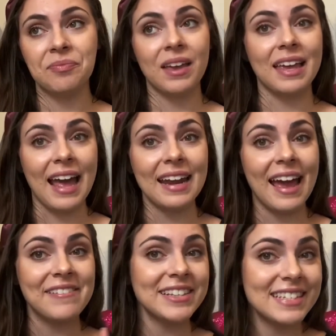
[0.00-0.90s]
Again, I
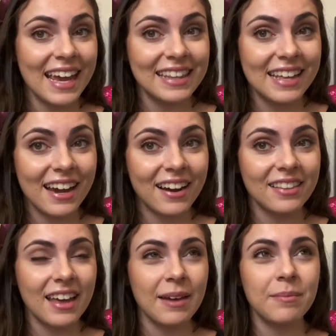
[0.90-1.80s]
haven't stayed there.
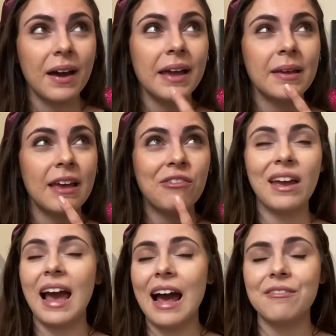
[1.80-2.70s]
If I
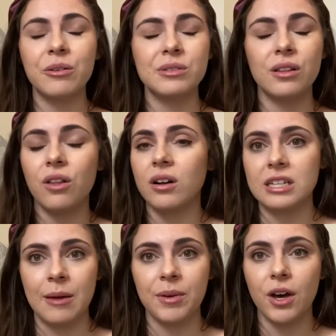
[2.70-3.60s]
have, it was a long
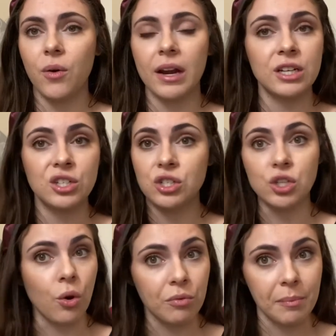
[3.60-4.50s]
time ago and I just
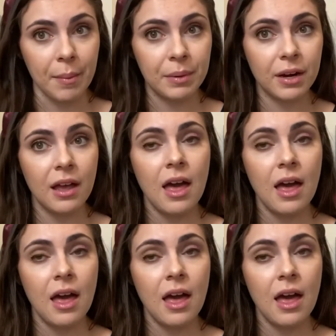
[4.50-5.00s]
don't remember.